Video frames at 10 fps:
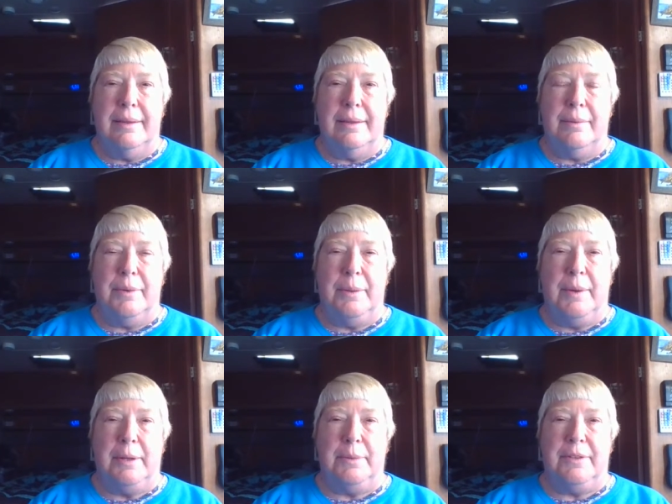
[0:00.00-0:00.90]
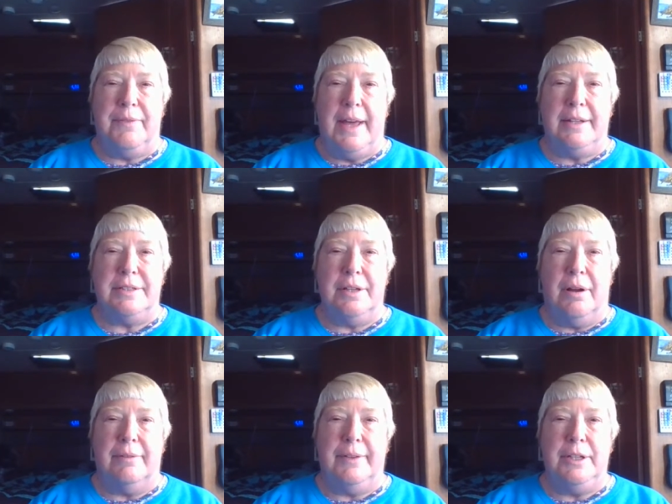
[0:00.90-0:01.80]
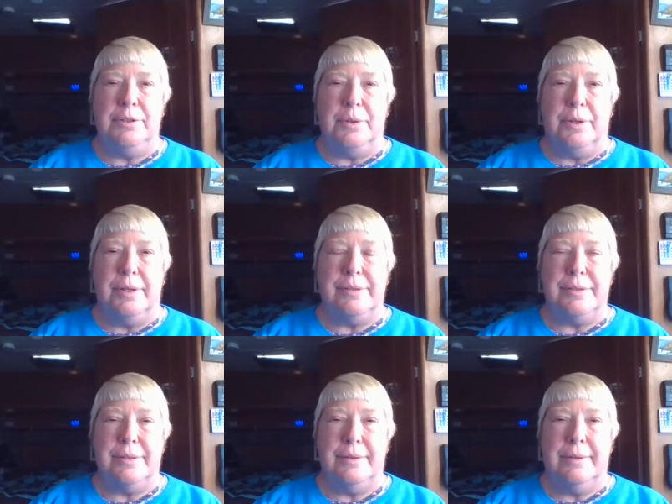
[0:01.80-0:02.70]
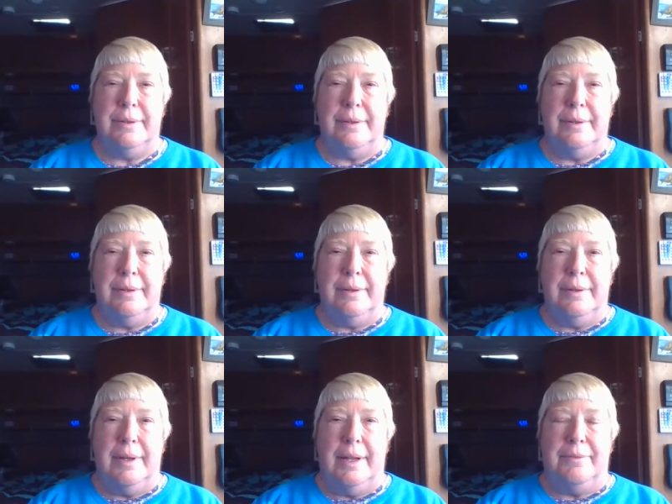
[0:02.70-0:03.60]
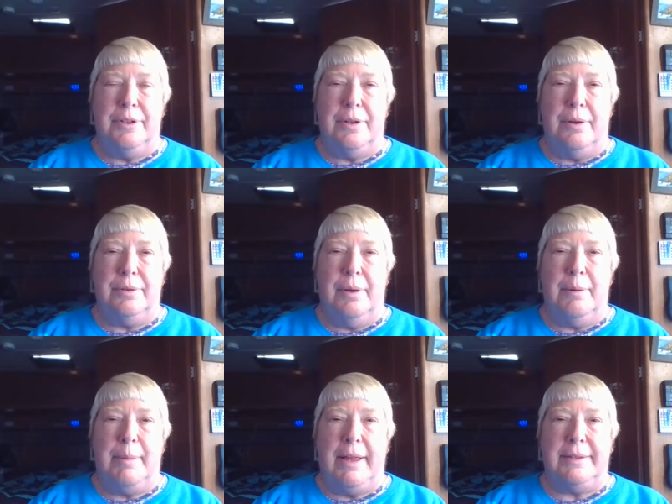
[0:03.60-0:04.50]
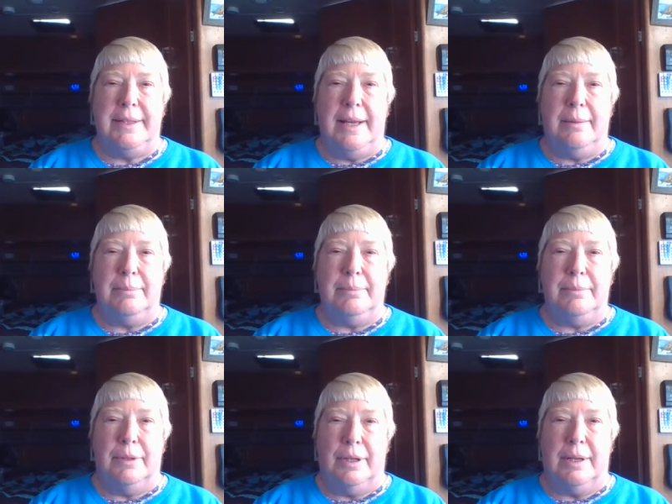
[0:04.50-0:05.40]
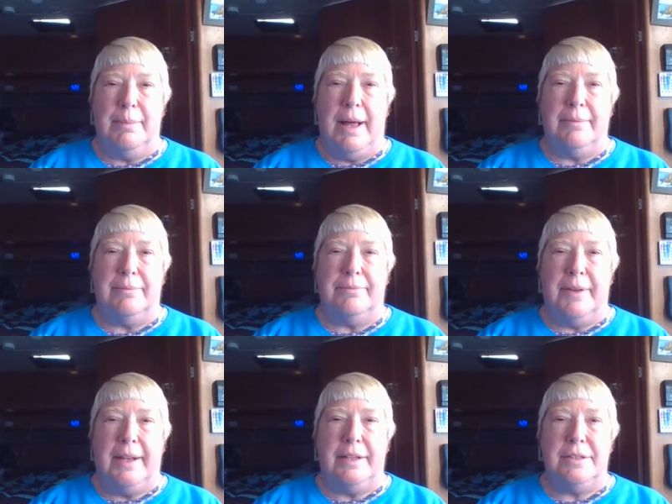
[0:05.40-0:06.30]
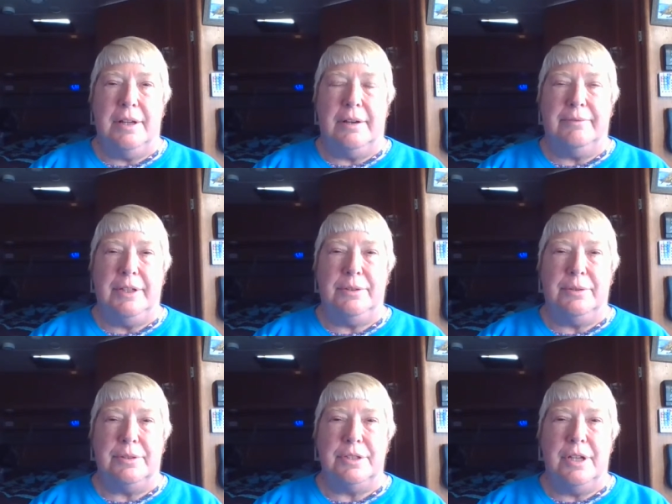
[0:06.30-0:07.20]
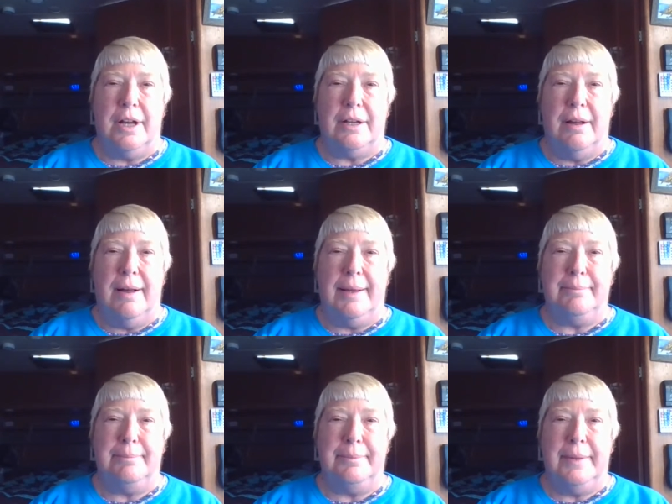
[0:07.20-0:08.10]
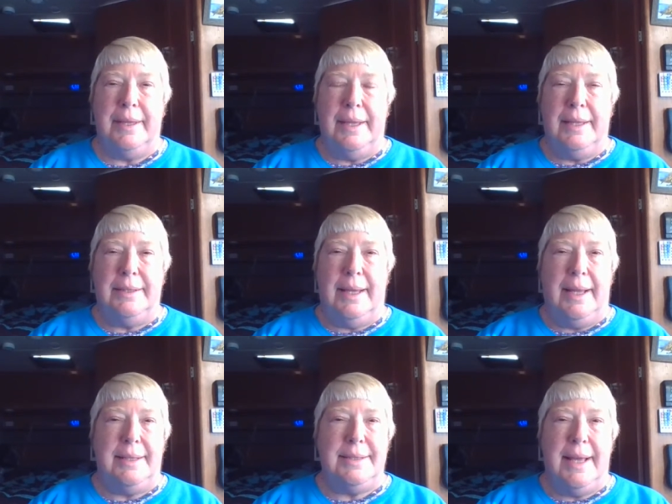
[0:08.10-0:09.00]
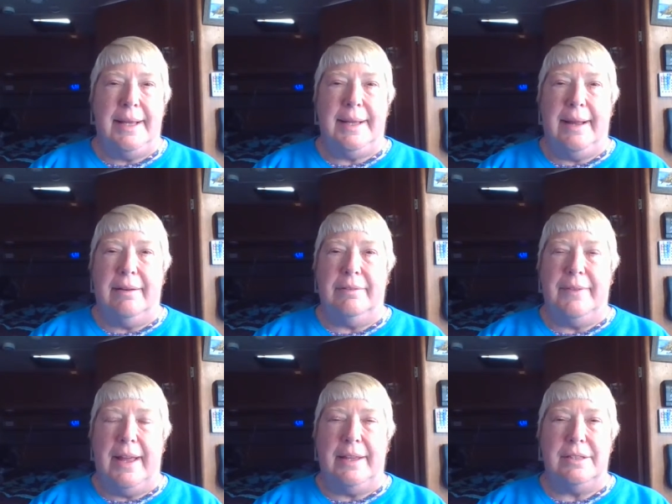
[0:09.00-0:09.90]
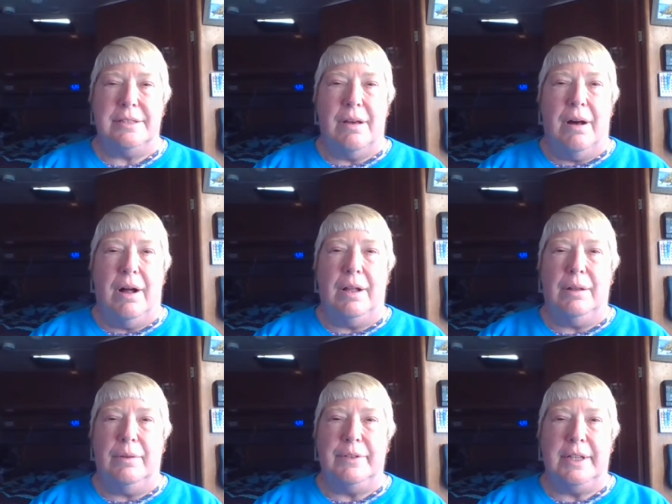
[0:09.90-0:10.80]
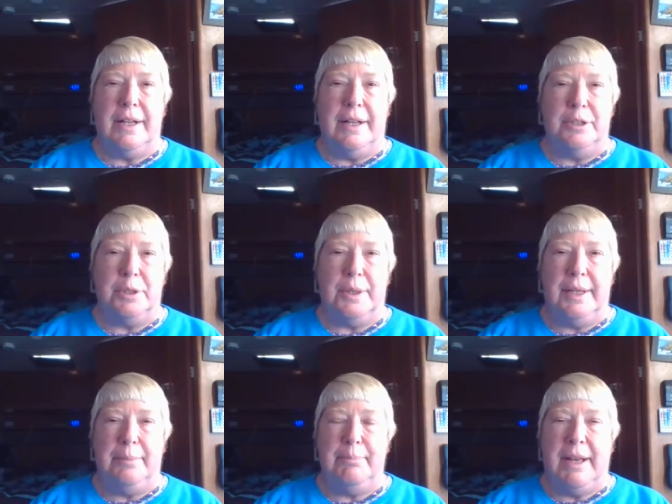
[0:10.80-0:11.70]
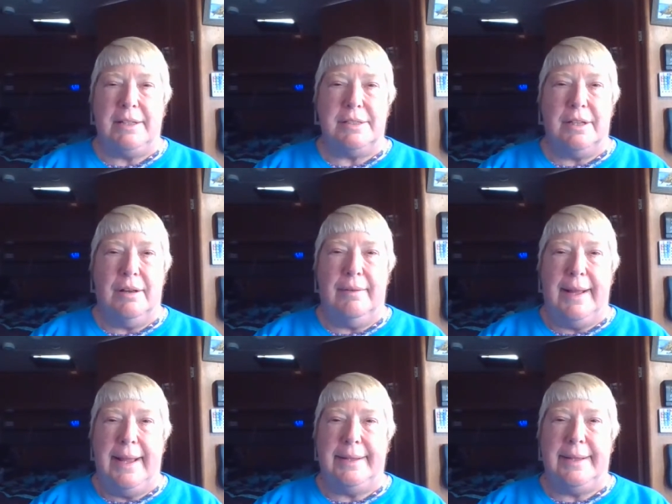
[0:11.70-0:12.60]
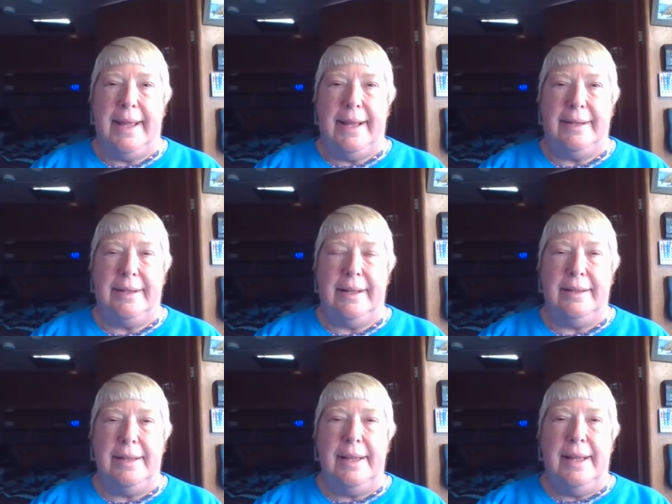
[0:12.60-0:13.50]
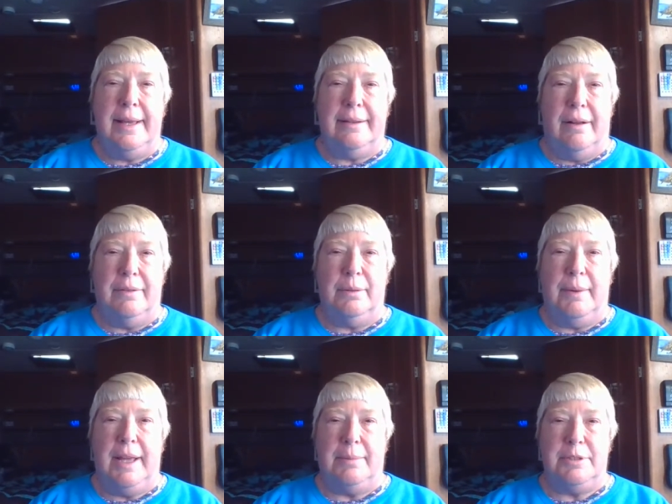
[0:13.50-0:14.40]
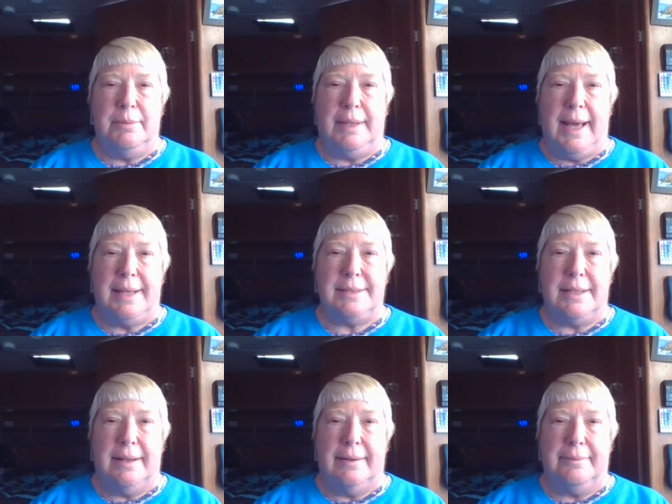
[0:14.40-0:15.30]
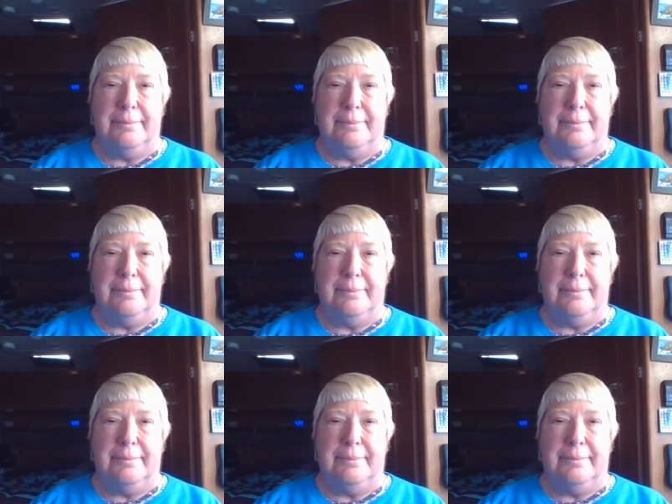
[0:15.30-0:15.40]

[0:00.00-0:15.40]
we went with Fantasy RV Tours. And if you don't know about them, look them up, fantasyrvtours.com. They take caravans all over the country, Mexico and Canada, and all the way up to Alaska.